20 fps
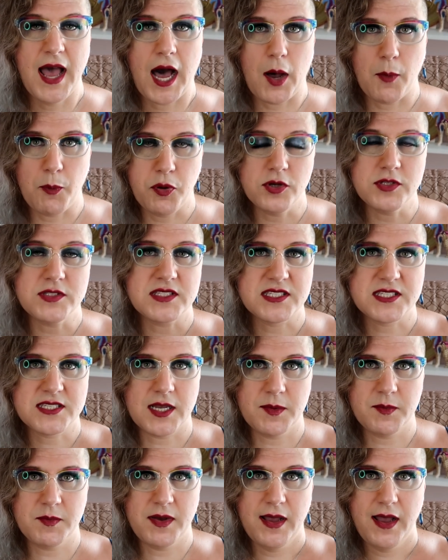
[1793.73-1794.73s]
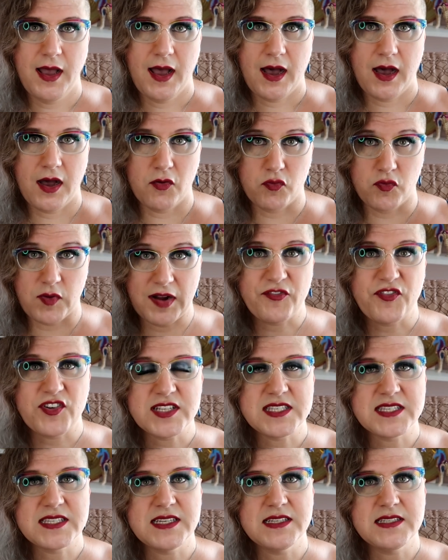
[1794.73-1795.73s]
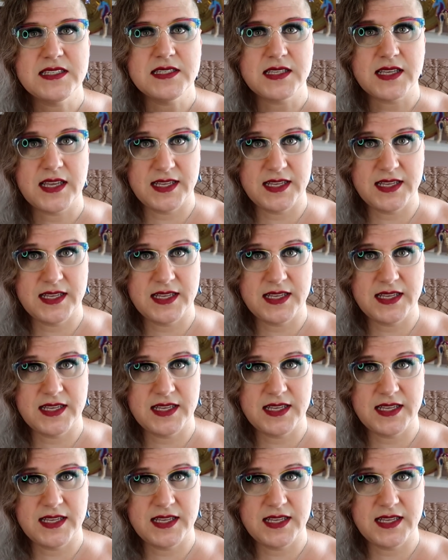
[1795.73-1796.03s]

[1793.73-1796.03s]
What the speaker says: I'll put some references